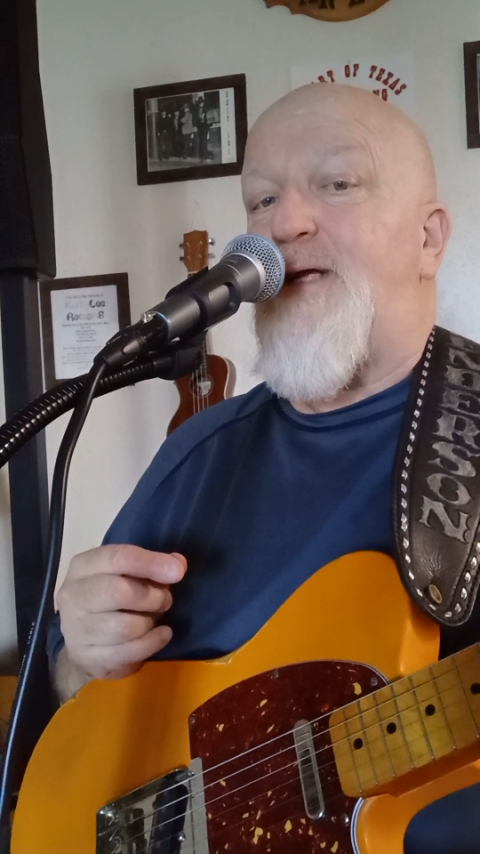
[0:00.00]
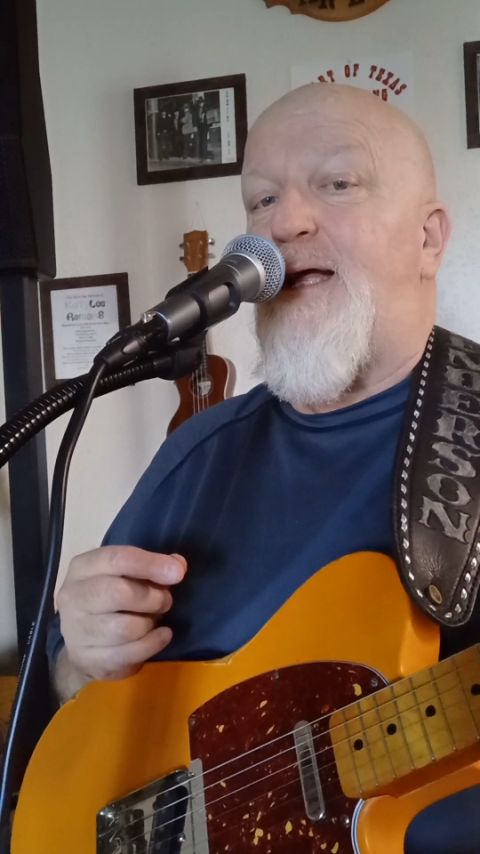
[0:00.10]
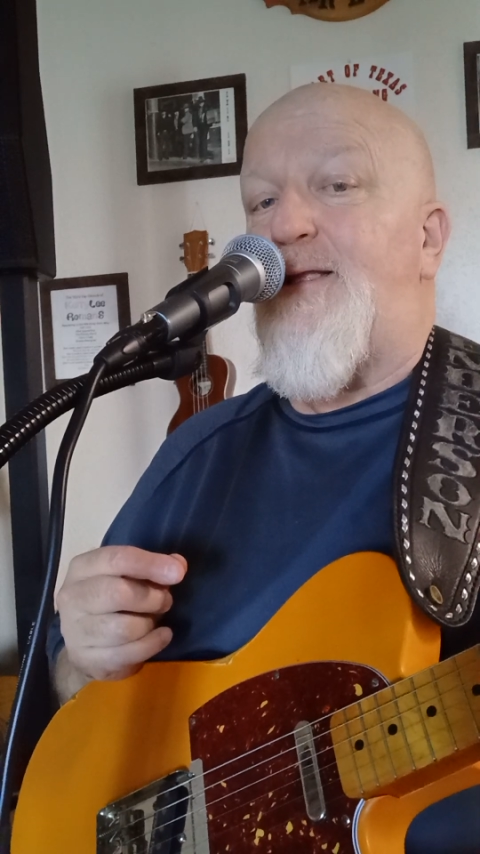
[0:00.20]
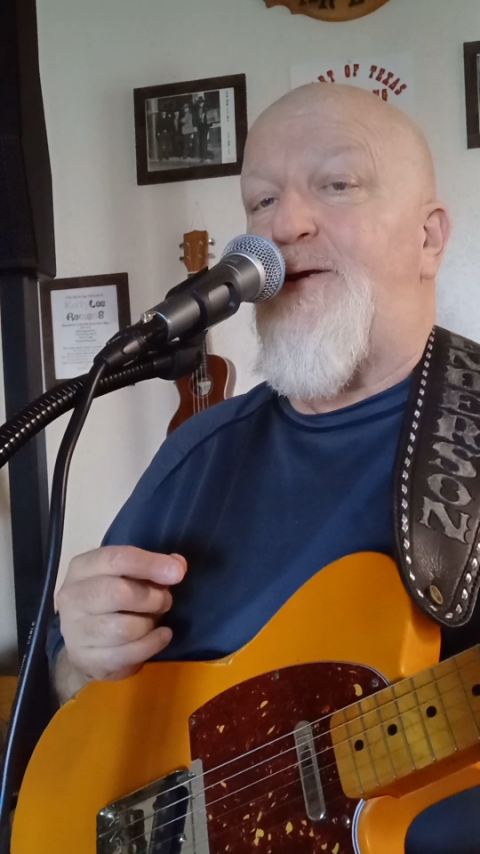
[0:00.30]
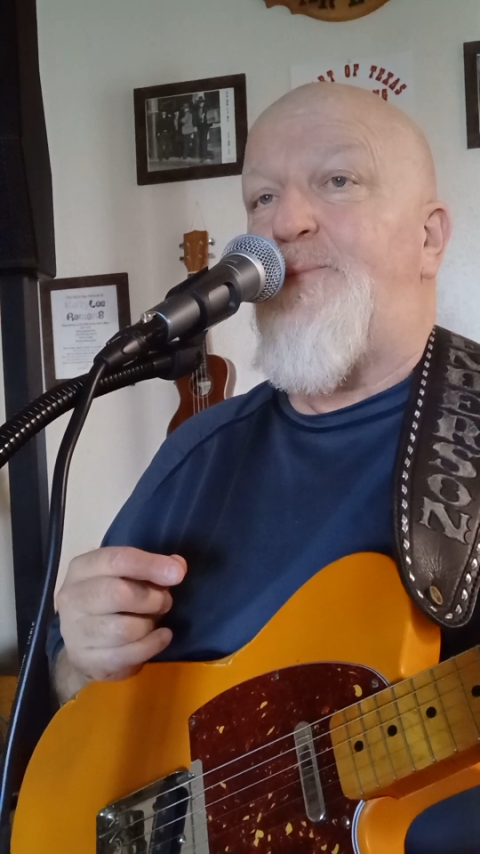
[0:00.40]
a
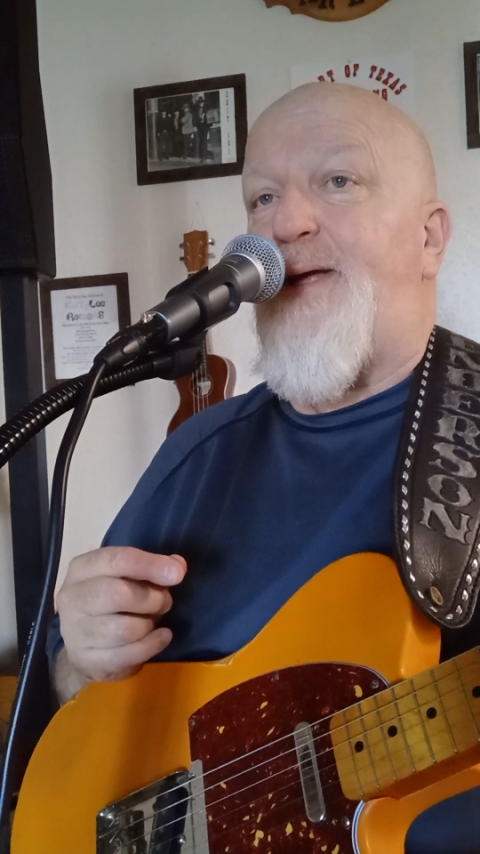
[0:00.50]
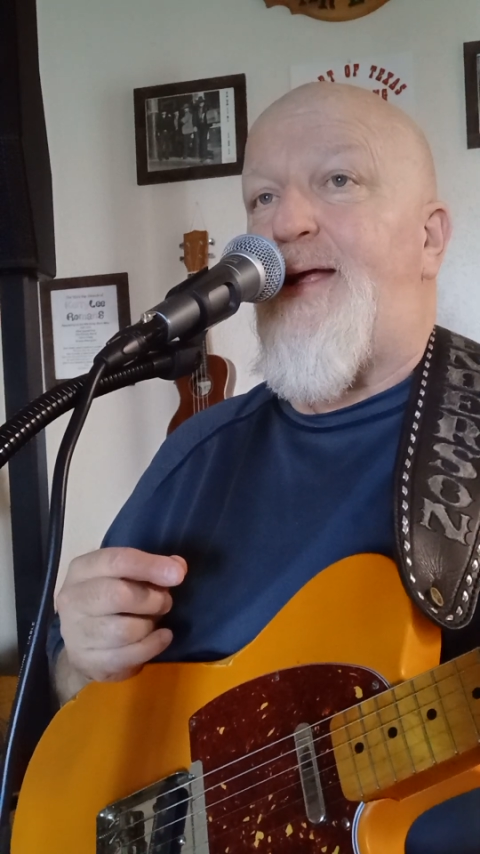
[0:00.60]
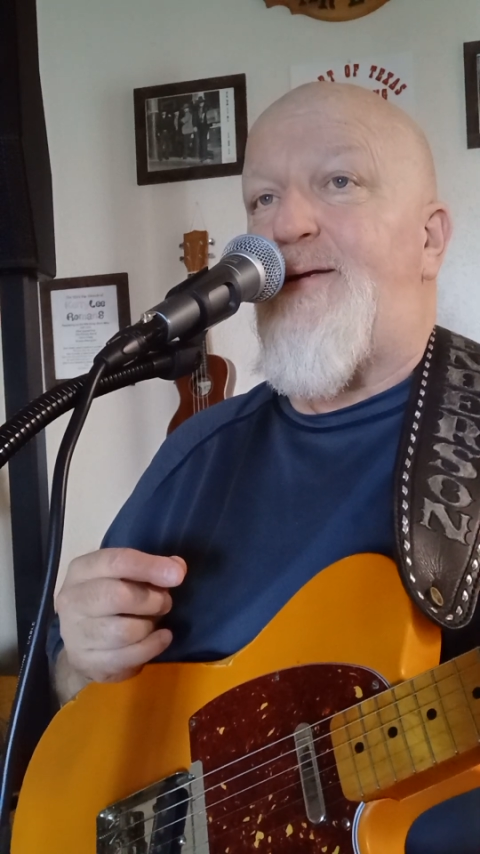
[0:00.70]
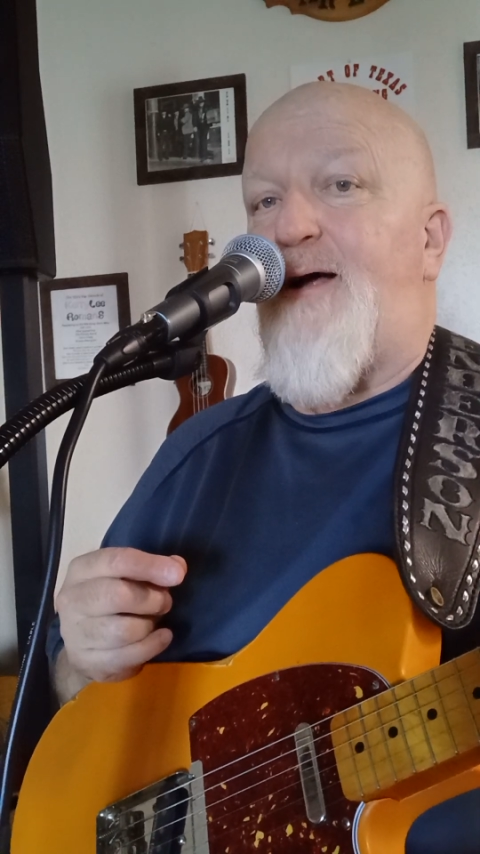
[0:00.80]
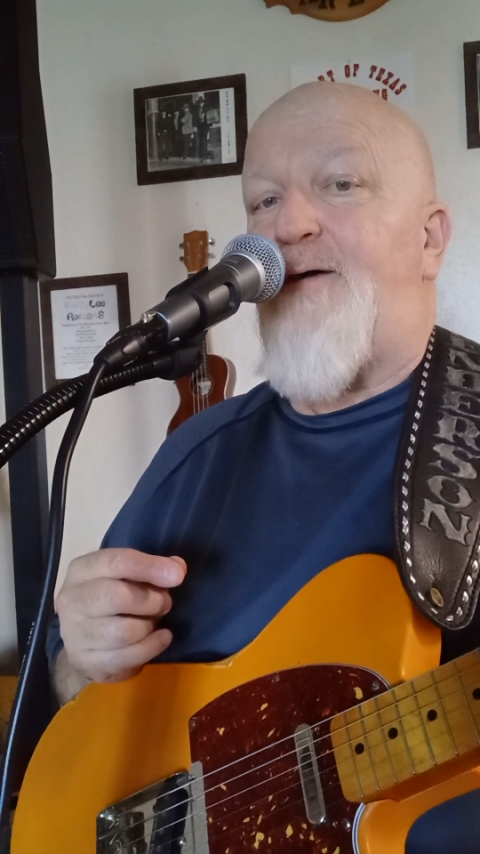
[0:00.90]
little
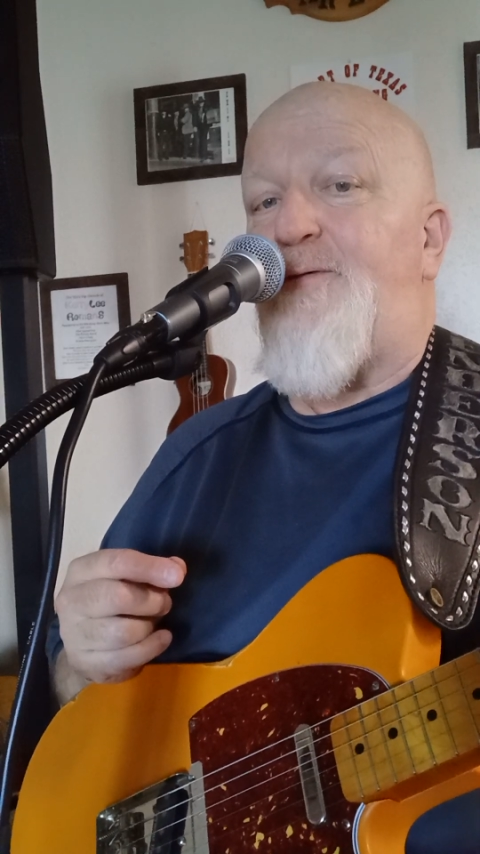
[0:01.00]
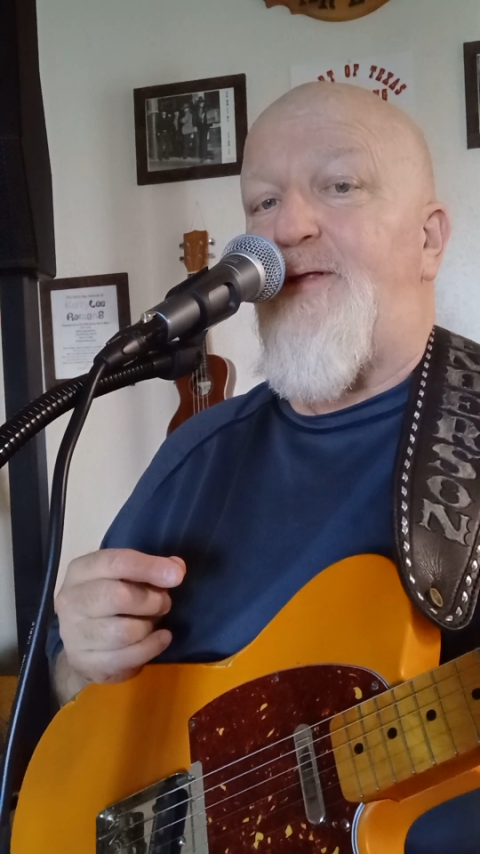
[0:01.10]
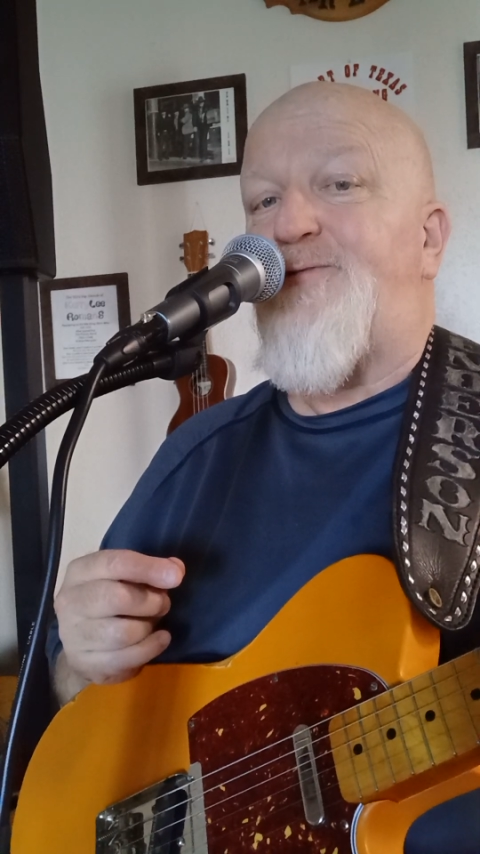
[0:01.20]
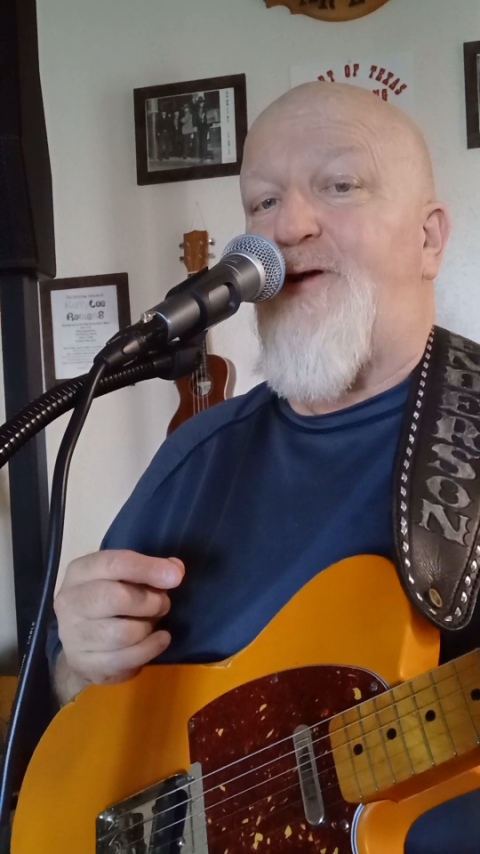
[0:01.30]
bit off of this